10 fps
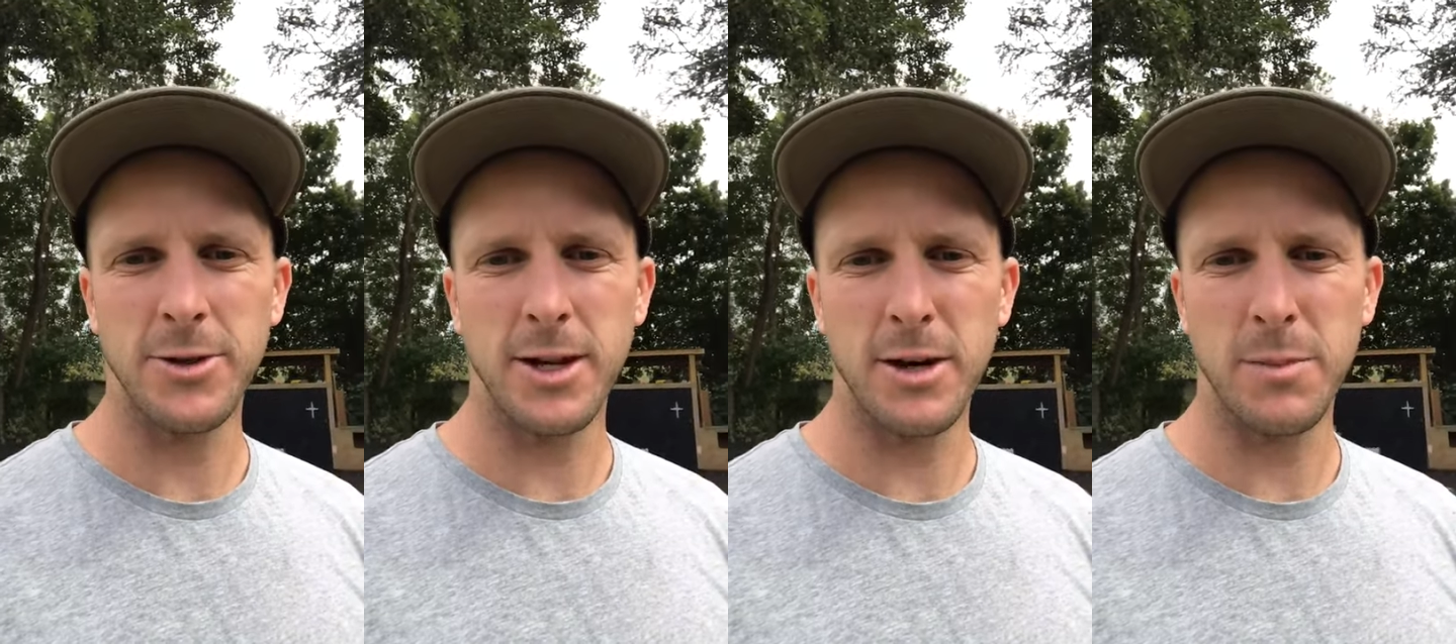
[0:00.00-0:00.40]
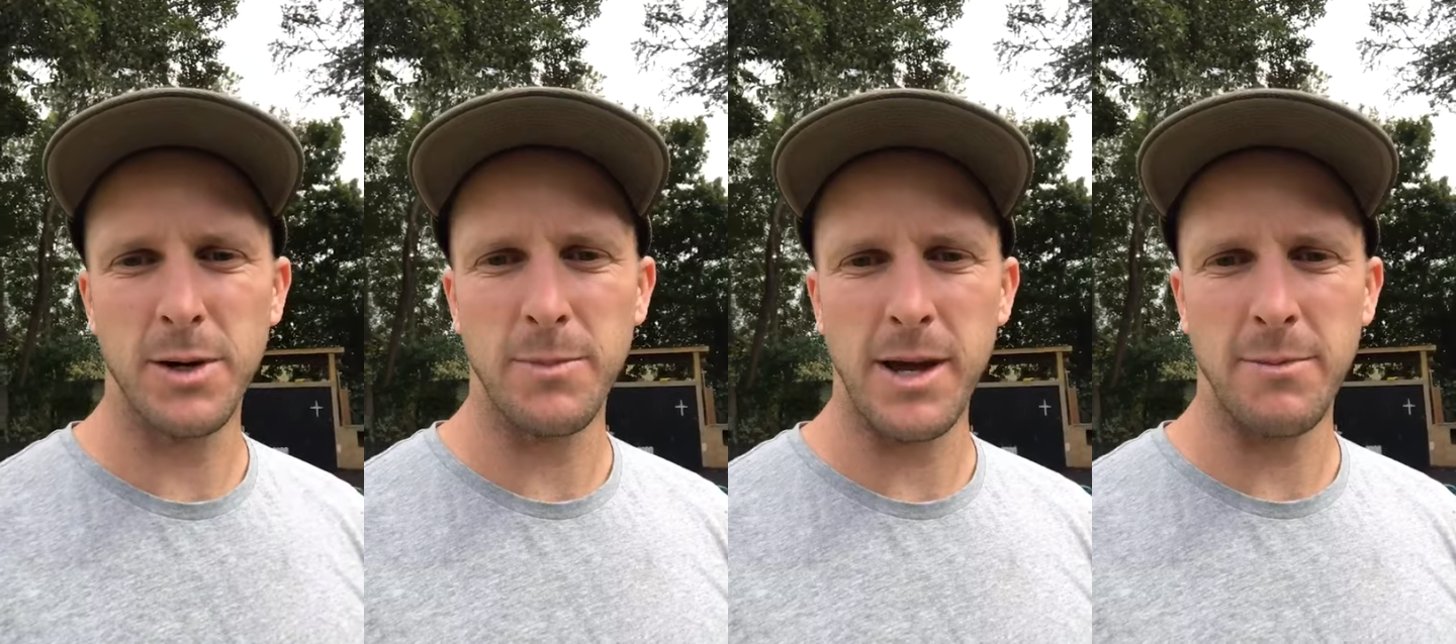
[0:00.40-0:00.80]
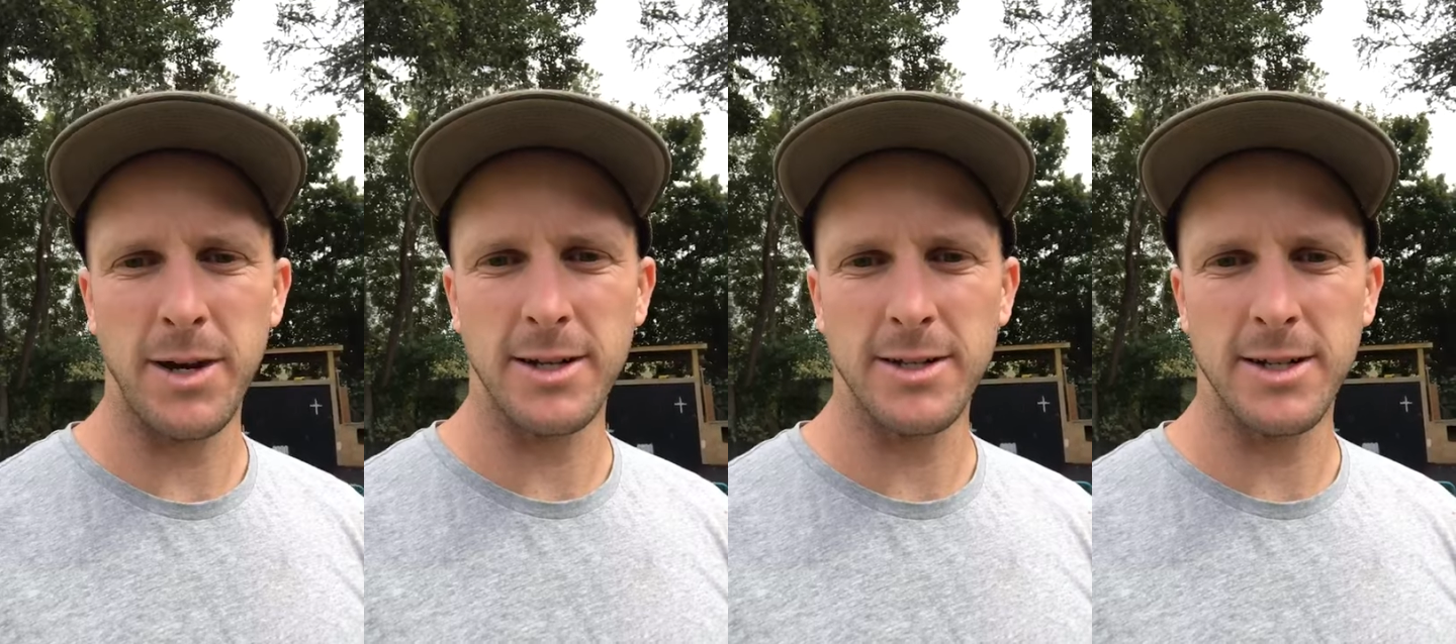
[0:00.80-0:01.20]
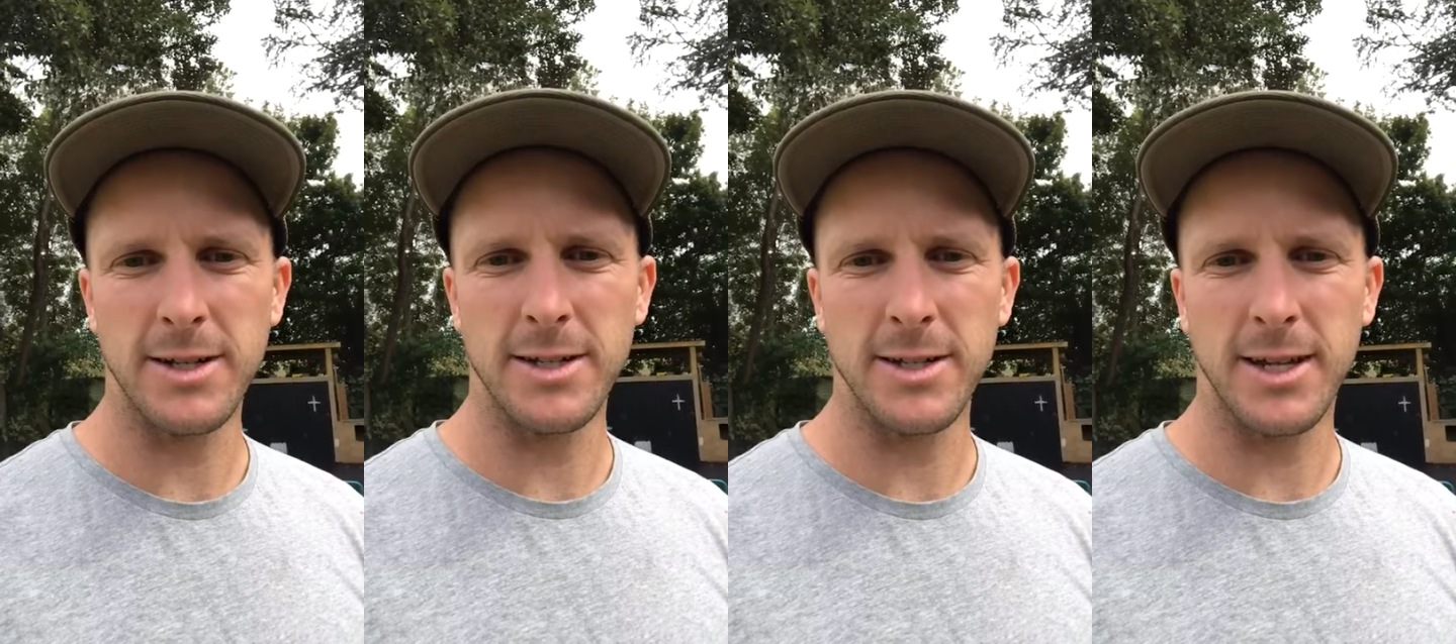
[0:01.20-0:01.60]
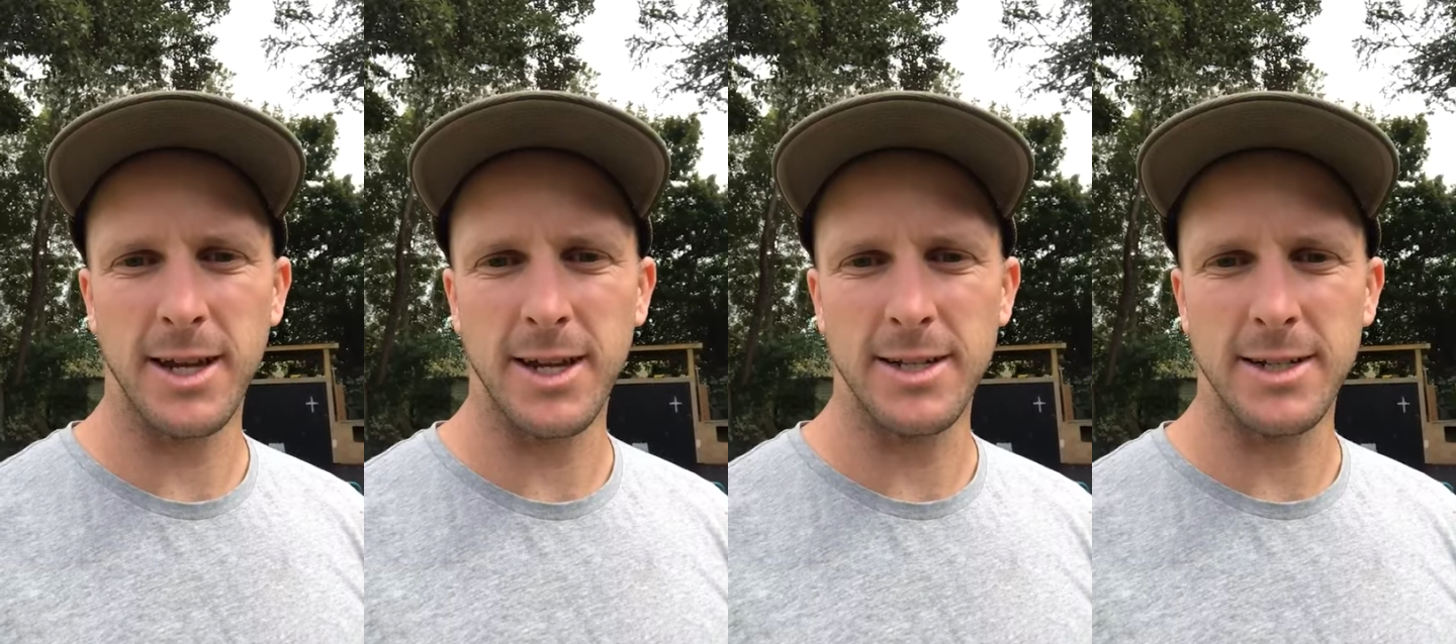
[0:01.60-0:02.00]
a little bit of bat maintenance,
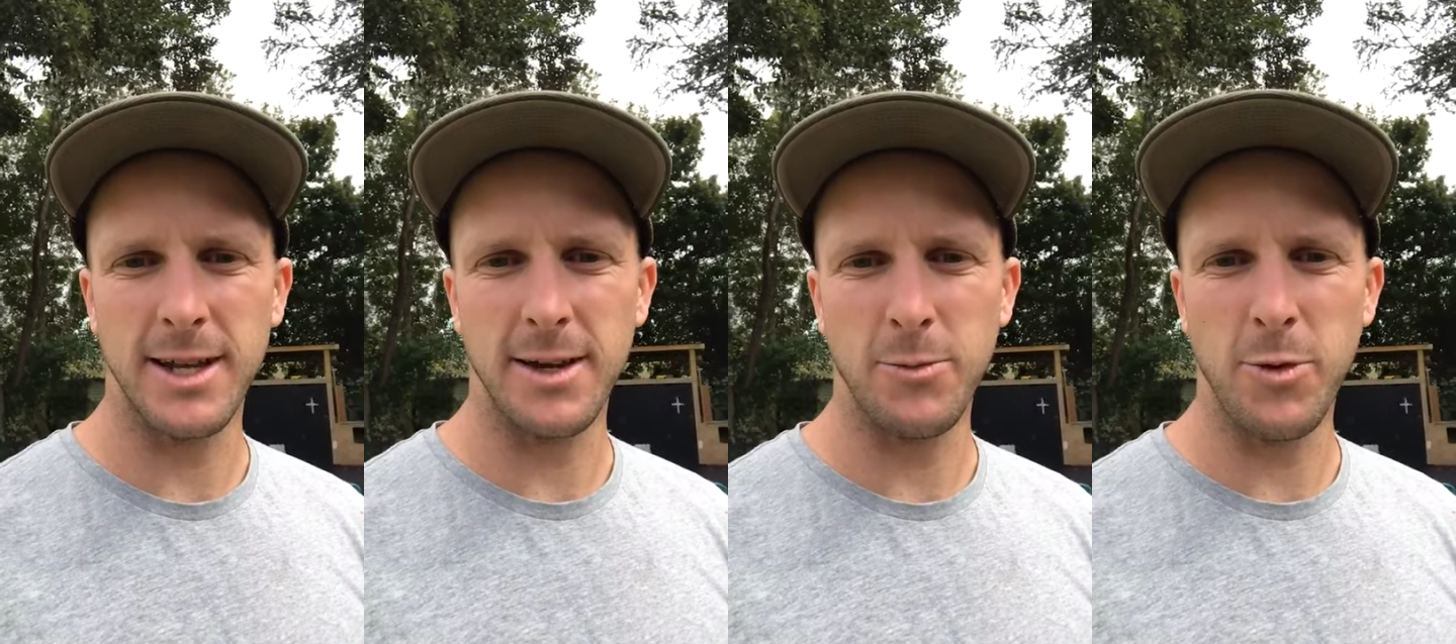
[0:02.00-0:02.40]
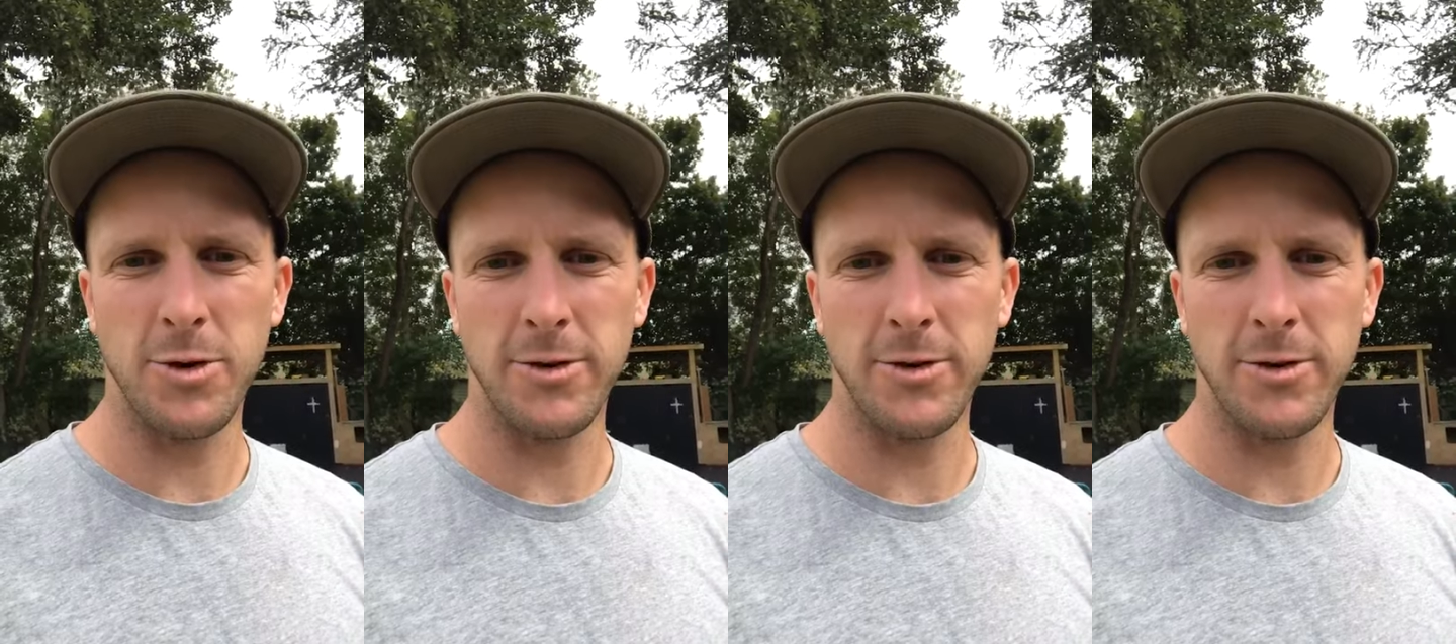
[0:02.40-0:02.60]
and walk